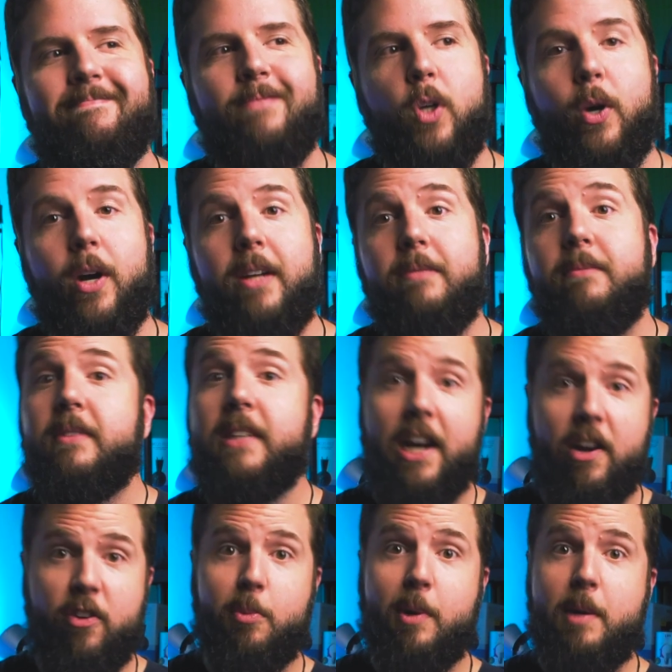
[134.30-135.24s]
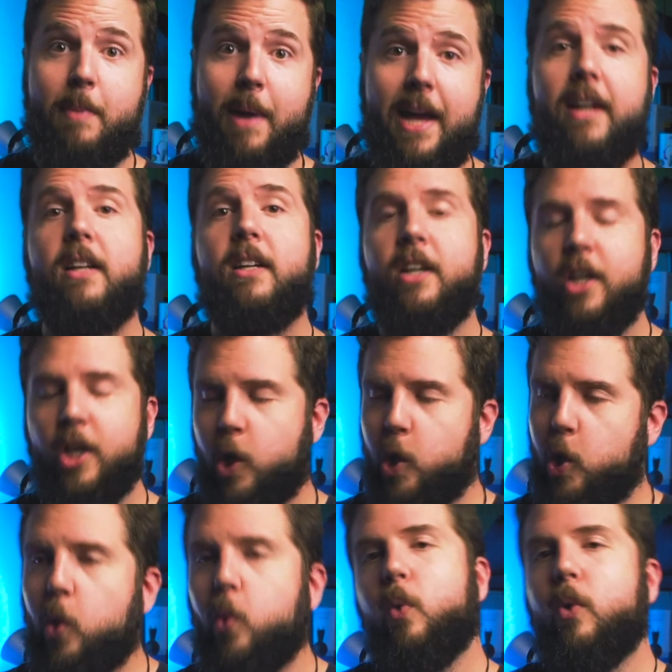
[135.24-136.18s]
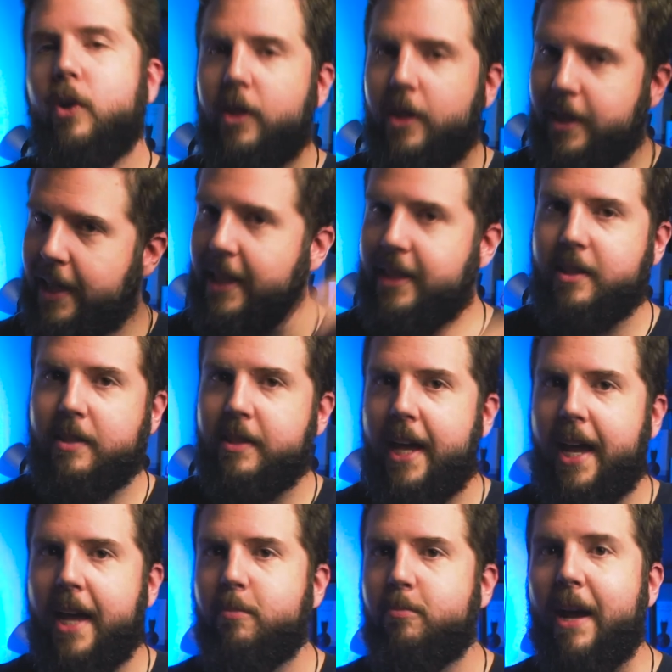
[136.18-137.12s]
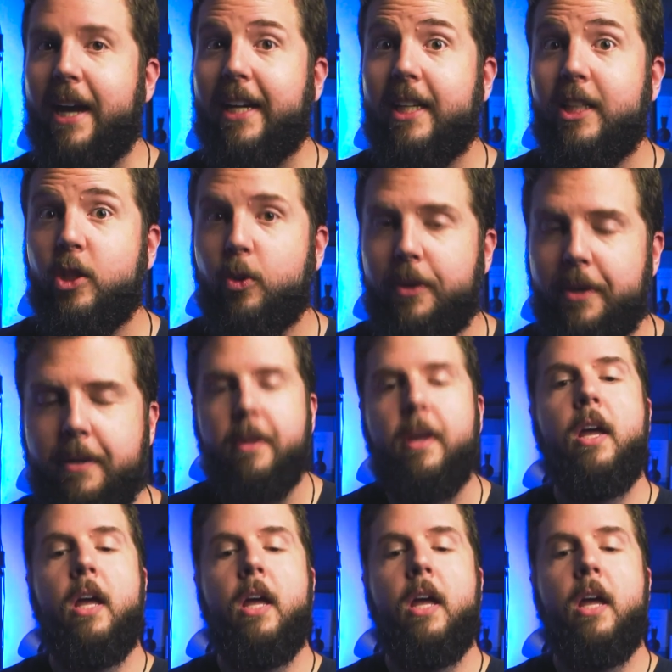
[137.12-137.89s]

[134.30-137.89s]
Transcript: All right, everybody back? Cool. Let's head back into it.